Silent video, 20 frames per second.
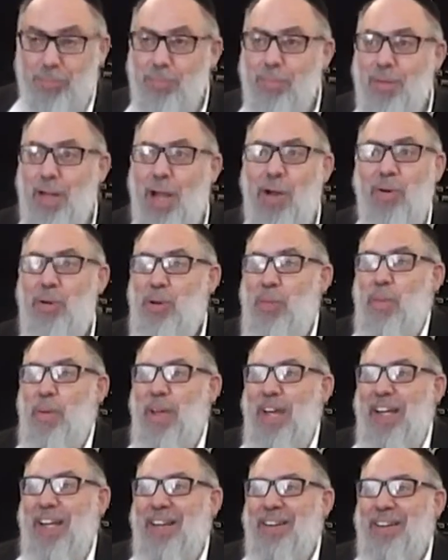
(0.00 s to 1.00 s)
How could it
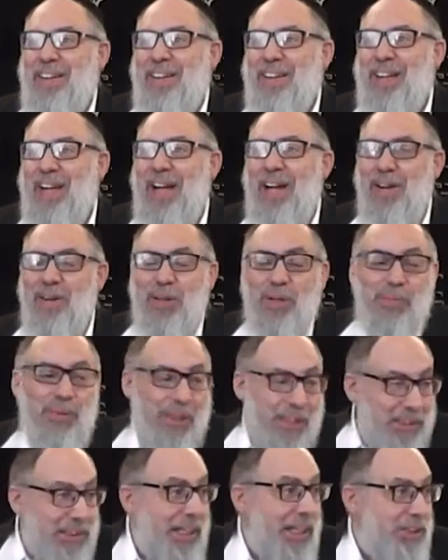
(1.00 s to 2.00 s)
be? How could it be?
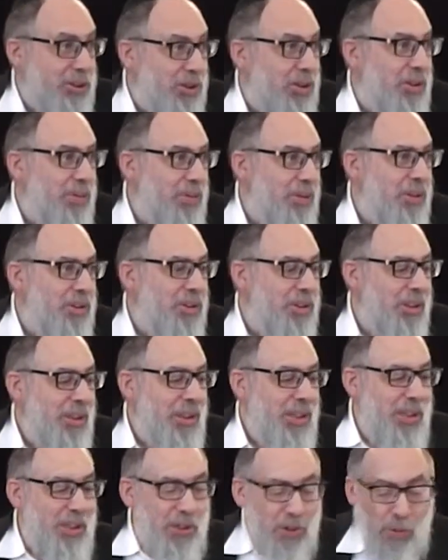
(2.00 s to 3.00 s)
That's actually the Gemara's
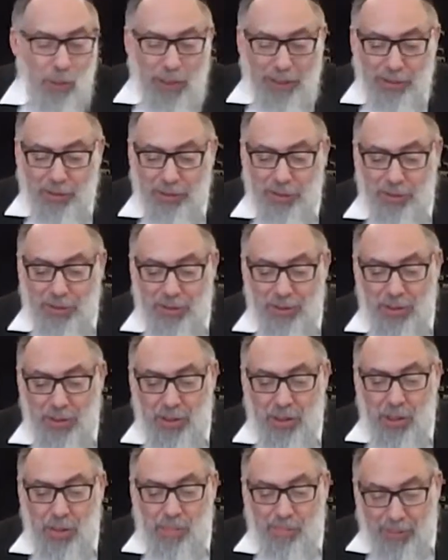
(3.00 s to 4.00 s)
question.
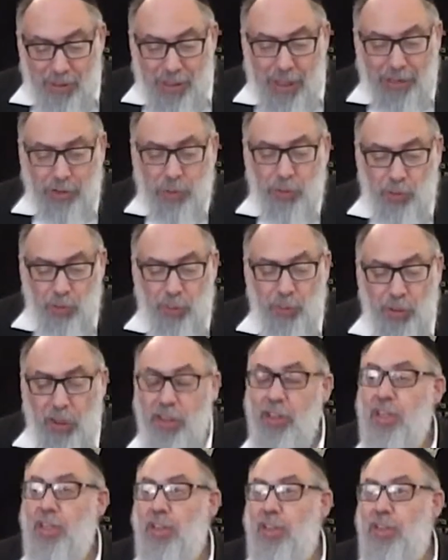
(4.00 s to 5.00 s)
But that's what Rabbi
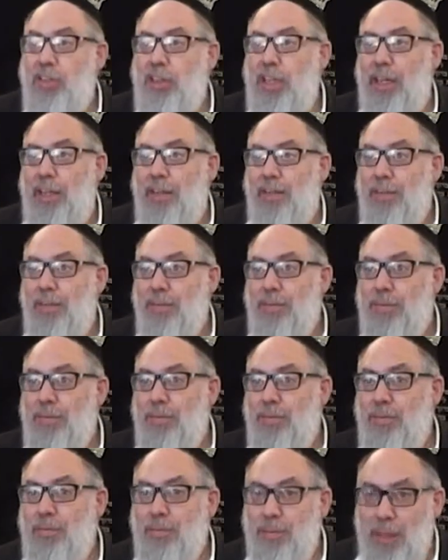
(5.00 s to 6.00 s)
Yochanan said.
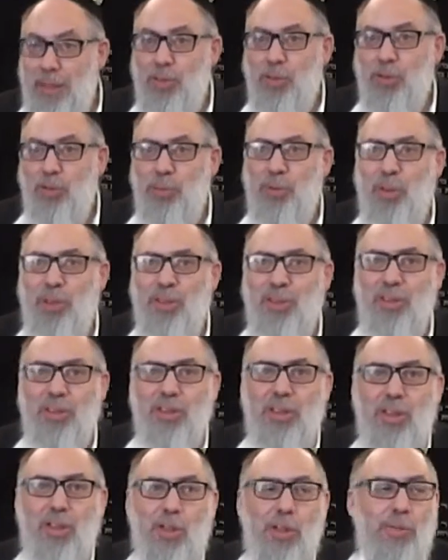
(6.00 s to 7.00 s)
That's what Rabbi Yochanan
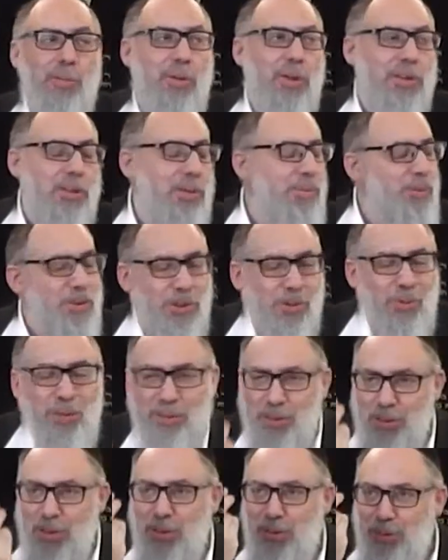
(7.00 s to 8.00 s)
said. So
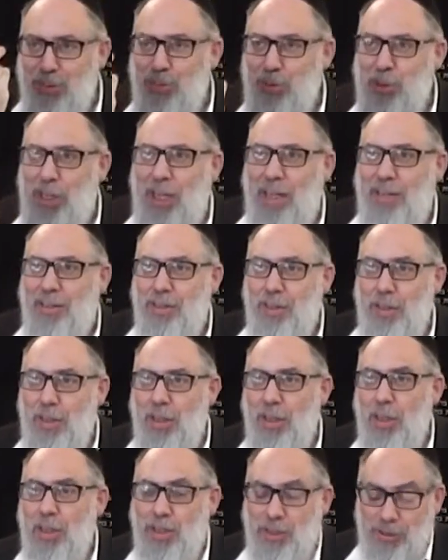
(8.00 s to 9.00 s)
what's the pshat?
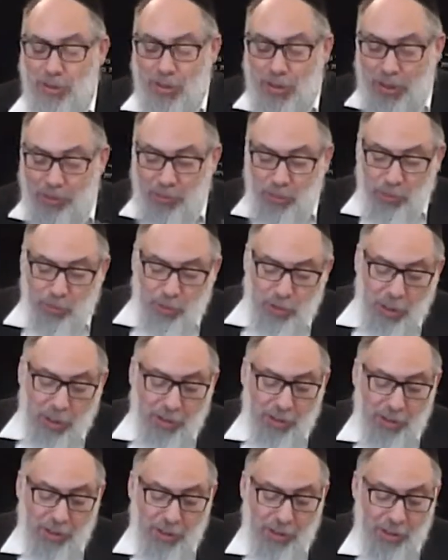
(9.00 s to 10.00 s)
So comes Rabbi
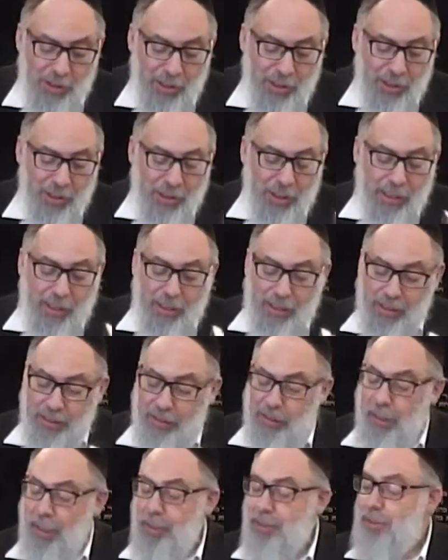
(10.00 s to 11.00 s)
Tzadok, and he
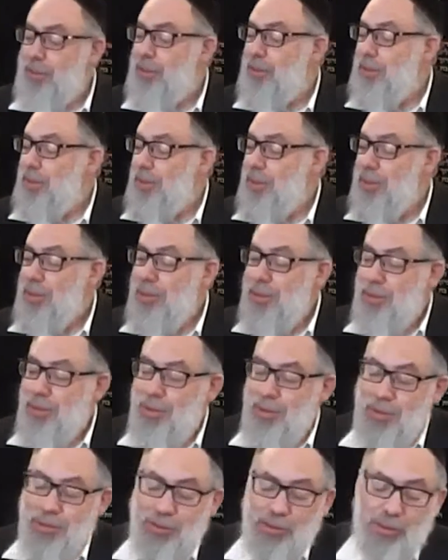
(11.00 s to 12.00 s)
says,
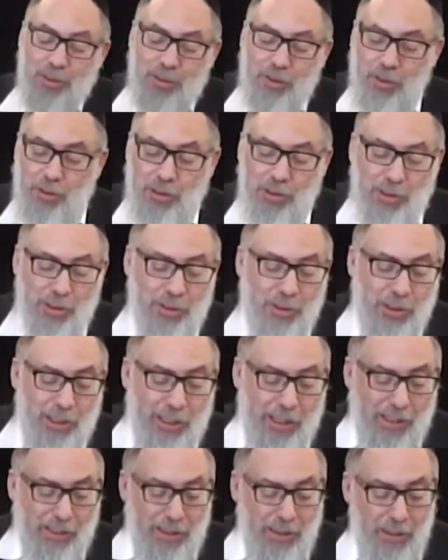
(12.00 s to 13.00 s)
let's just leave this inside.